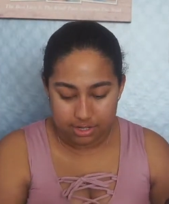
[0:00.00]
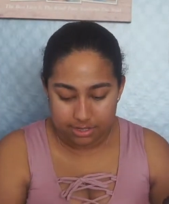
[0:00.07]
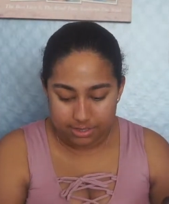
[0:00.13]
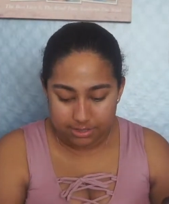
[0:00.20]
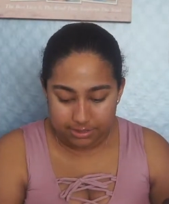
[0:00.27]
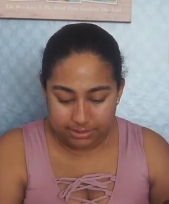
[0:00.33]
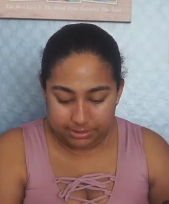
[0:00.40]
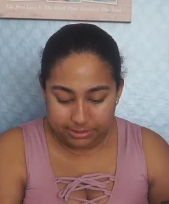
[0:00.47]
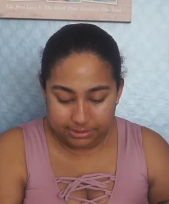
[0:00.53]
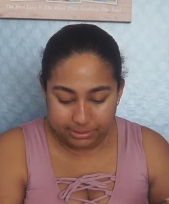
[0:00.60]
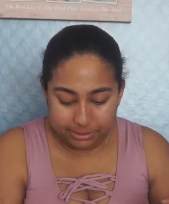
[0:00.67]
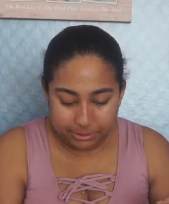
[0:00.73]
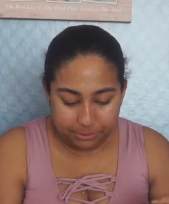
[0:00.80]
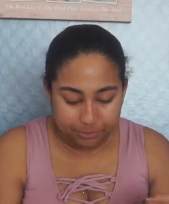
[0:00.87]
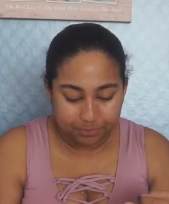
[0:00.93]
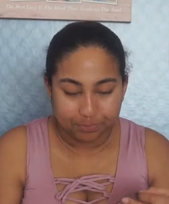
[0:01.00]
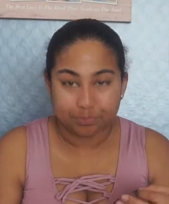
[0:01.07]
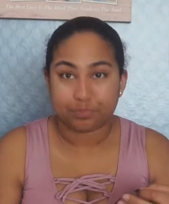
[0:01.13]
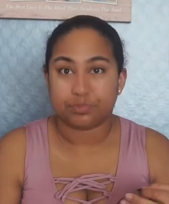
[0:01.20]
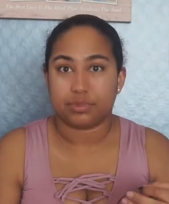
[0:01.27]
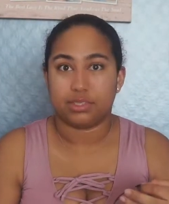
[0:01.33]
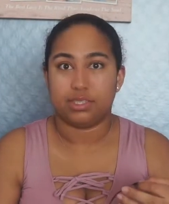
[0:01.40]

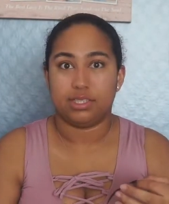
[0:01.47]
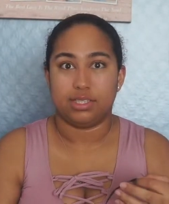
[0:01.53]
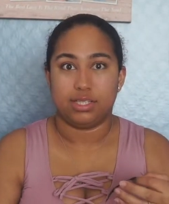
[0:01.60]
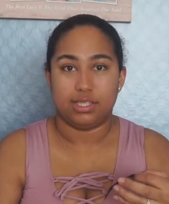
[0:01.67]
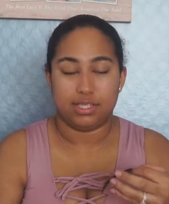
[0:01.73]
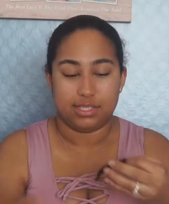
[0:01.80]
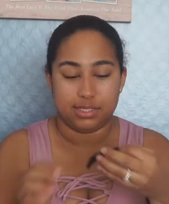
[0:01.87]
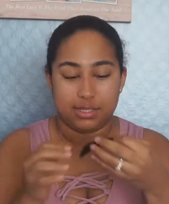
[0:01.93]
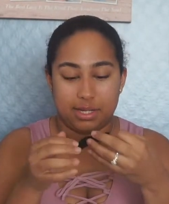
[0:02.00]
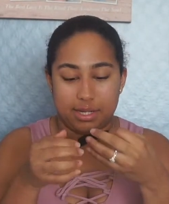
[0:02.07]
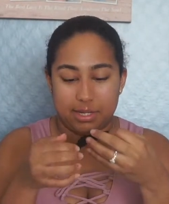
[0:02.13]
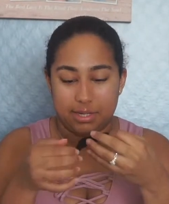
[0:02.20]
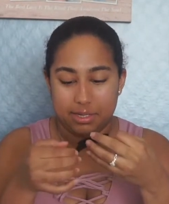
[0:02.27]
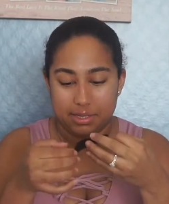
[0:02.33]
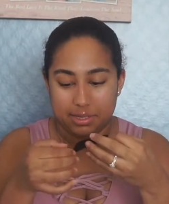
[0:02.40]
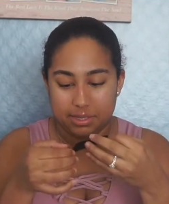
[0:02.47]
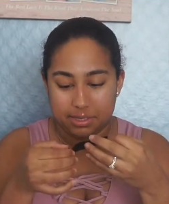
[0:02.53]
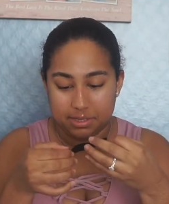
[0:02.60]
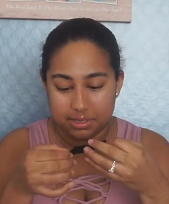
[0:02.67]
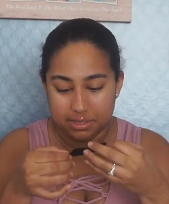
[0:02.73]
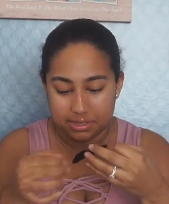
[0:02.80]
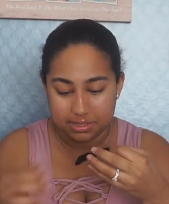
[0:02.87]

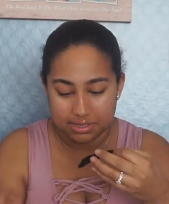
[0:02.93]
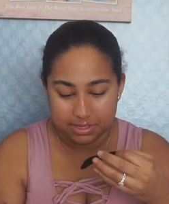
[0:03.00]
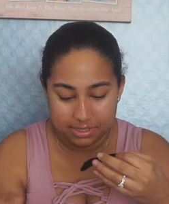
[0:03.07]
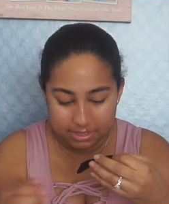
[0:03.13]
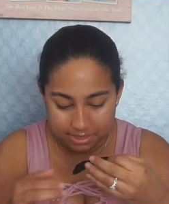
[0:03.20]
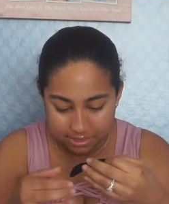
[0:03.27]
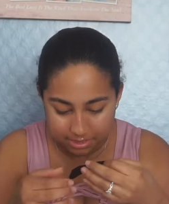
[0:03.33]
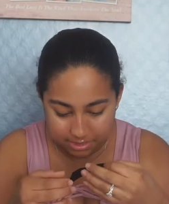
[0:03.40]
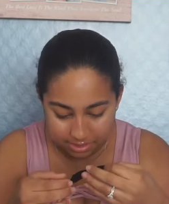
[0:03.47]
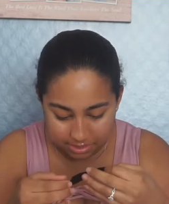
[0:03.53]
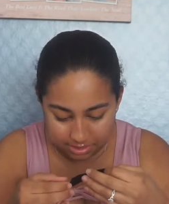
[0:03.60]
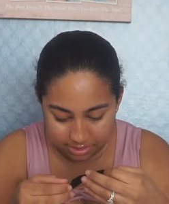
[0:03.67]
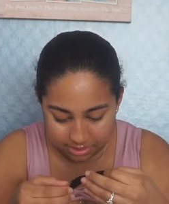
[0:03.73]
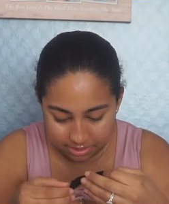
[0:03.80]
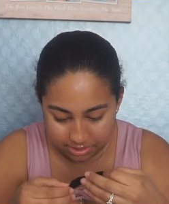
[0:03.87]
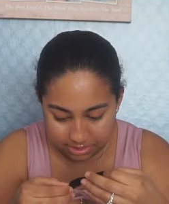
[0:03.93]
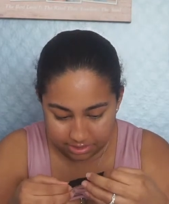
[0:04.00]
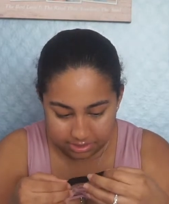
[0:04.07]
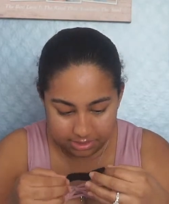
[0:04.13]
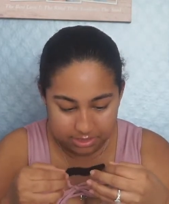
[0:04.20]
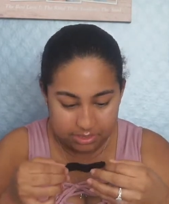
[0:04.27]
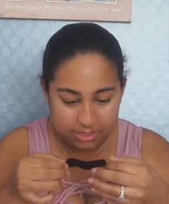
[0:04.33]

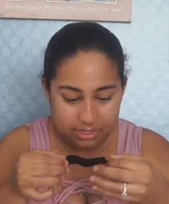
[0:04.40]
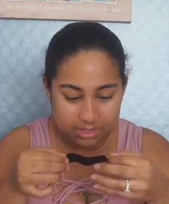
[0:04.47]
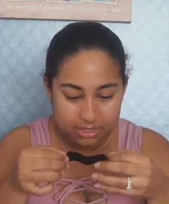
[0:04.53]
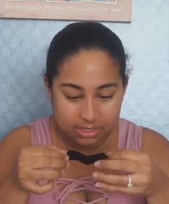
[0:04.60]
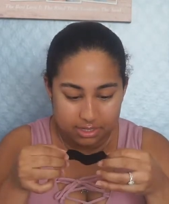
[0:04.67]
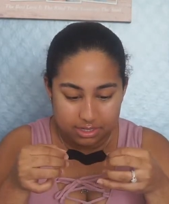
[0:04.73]
No one is speaking in this clip.